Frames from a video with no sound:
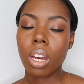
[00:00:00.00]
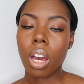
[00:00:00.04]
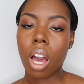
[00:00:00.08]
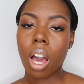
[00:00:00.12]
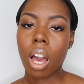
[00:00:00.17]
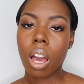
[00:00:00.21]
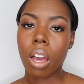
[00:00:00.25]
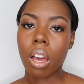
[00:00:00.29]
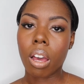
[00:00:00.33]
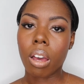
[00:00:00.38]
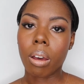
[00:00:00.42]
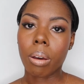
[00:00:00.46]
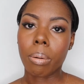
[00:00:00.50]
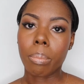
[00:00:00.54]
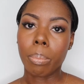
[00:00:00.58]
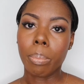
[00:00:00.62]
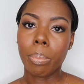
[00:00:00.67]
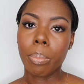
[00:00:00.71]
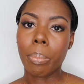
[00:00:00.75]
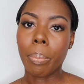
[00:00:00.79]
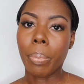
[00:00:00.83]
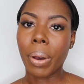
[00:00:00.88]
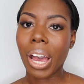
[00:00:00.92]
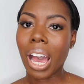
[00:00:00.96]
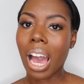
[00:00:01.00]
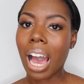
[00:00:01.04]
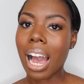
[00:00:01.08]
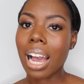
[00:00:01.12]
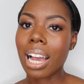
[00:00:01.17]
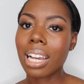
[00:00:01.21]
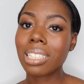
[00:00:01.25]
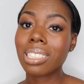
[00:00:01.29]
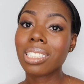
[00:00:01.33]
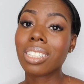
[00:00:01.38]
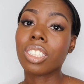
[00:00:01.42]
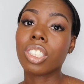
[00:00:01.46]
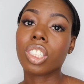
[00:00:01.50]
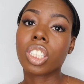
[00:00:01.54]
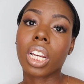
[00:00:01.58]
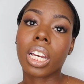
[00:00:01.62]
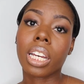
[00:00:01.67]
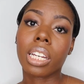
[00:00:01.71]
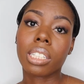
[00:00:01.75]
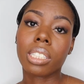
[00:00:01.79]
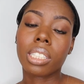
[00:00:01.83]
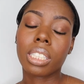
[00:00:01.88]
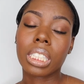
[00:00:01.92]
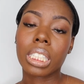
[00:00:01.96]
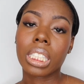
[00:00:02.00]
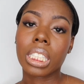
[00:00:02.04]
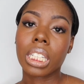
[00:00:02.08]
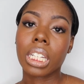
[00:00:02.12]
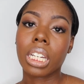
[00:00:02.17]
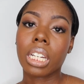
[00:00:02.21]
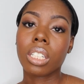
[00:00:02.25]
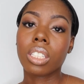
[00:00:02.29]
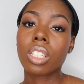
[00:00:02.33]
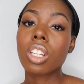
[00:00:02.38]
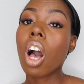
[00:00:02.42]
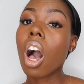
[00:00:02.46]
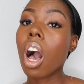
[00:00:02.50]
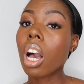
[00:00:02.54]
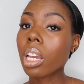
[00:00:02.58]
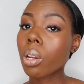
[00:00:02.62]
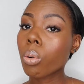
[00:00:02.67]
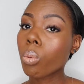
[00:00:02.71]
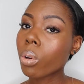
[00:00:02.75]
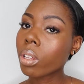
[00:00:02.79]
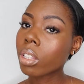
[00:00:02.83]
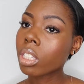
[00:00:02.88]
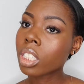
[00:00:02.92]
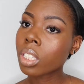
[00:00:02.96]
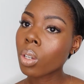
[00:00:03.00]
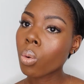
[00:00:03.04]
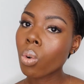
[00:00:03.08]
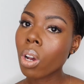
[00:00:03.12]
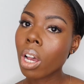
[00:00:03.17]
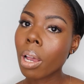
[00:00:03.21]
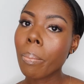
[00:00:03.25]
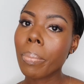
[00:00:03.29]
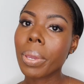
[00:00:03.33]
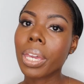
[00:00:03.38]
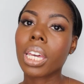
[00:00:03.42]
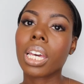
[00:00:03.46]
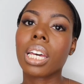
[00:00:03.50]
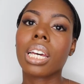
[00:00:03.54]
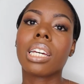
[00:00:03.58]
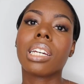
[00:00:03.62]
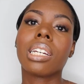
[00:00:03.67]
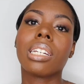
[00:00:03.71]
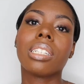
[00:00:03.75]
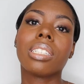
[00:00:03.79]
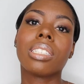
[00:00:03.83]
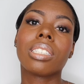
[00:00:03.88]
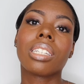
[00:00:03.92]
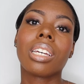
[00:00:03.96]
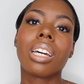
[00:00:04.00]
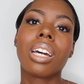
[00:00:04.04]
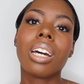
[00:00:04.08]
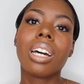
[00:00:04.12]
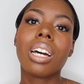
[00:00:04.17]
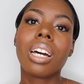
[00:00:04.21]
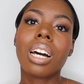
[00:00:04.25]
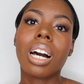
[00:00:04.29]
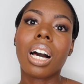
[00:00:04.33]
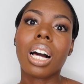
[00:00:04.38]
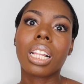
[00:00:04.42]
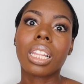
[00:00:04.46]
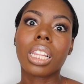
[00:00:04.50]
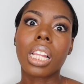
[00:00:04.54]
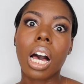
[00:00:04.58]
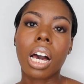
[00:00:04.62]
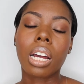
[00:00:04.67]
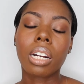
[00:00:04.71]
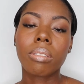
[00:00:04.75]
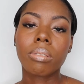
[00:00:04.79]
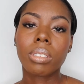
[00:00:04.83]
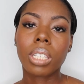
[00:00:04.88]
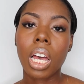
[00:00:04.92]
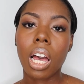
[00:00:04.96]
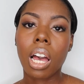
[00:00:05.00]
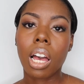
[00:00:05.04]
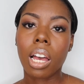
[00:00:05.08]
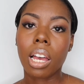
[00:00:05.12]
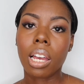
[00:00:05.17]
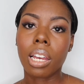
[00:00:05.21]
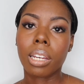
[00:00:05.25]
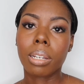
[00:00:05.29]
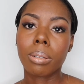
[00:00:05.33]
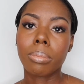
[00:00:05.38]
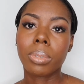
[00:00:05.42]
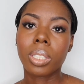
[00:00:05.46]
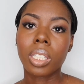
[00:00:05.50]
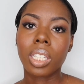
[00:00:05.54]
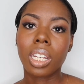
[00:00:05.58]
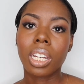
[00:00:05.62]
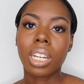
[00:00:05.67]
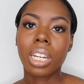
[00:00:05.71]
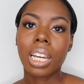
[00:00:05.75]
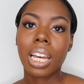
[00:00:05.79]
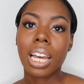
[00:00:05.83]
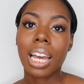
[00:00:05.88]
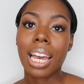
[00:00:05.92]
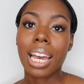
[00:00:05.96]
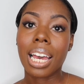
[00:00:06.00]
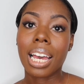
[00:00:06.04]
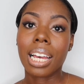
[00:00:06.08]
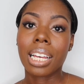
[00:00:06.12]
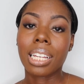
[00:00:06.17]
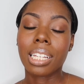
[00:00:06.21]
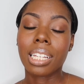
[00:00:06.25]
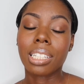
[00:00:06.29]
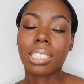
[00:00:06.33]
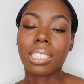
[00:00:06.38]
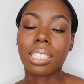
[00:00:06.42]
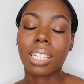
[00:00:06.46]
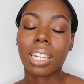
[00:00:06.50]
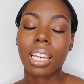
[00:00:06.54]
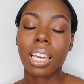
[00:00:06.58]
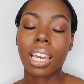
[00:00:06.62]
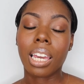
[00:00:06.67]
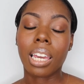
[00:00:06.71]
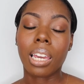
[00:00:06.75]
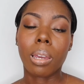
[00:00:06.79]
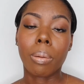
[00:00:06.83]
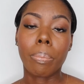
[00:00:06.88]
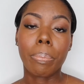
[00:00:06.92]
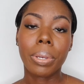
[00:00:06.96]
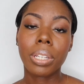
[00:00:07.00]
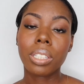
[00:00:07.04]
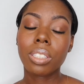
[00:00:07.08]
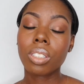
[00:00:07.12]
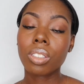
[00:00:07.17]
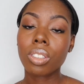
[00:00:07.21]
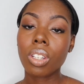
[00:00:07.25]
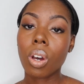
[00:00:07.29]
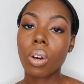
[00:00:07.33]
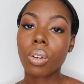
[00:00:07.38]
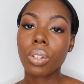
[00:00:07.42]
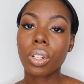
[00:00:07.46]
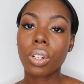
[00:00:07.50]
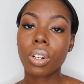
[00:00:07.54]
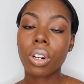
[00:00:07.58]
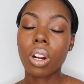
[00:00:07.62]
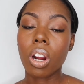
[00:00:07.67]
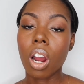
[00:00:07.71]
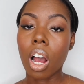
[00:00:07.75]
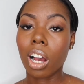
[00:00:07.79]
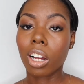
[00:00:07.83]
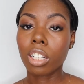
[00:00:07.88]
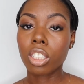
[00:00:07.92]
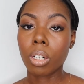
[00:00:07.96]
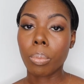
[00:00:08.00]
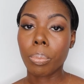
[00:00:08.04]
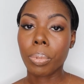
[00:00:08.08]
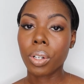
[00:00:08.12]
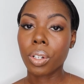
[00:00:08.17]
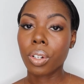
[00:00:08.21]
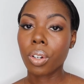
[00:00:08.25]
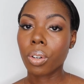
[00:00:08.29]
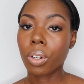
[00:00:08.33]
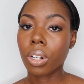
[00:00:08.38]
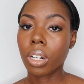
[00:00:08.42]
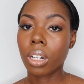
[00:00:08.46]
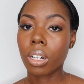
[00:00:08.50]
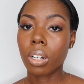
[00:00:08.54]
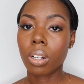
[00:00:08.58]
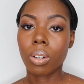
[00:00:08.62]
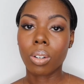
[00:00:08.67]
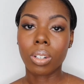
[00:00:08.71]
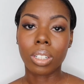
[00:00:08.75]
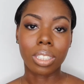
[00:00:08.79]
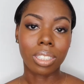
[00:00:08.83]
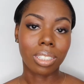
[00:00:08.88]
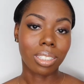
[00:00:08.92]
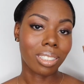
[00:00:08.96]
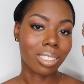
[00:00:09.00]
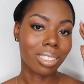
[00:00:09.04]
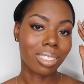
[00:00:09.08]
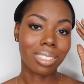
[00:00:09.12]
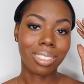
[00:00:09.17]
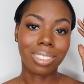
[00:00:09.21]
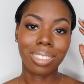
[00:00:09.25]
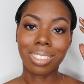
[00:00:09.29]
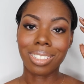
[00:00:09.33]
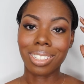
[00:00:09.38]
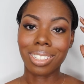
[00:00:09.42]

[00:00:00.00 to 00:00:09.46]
But I suggest talking with someone, because a lot of times as a business owner or entrepreneur or just